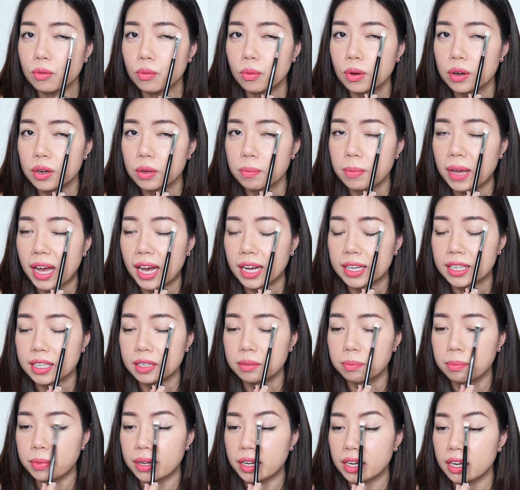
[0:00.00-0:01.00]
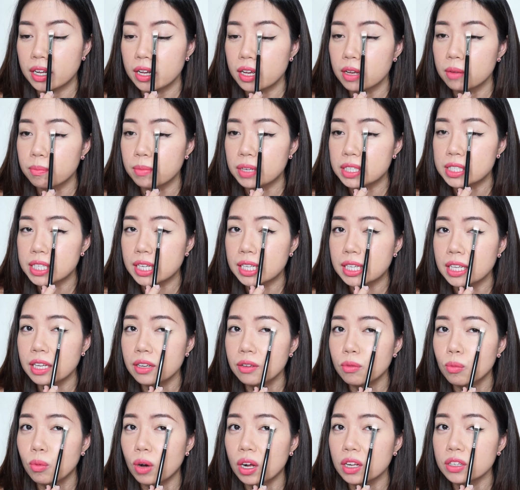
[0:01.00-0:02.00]
where you pack it, but
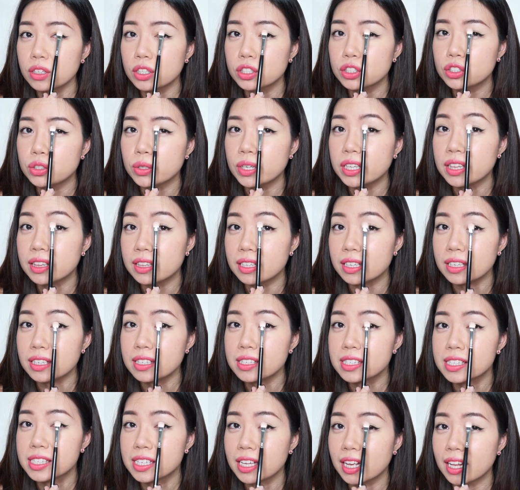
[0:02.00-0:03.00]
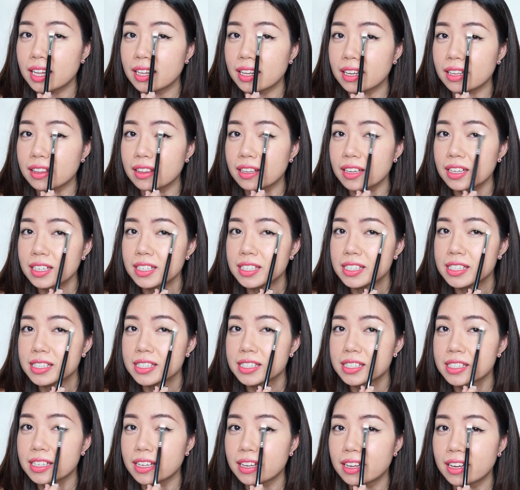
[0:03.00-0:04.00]
basically while you're doing this, like
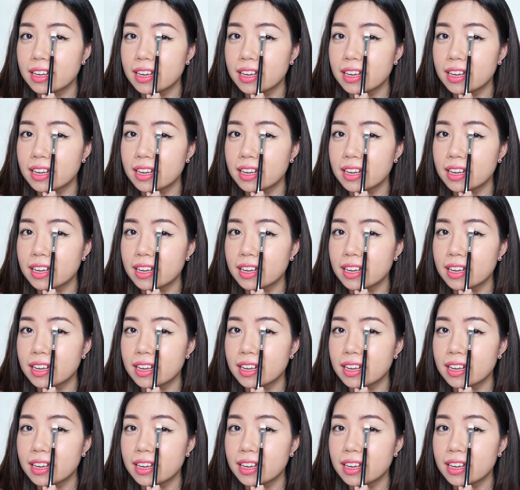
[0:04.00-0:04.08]
this,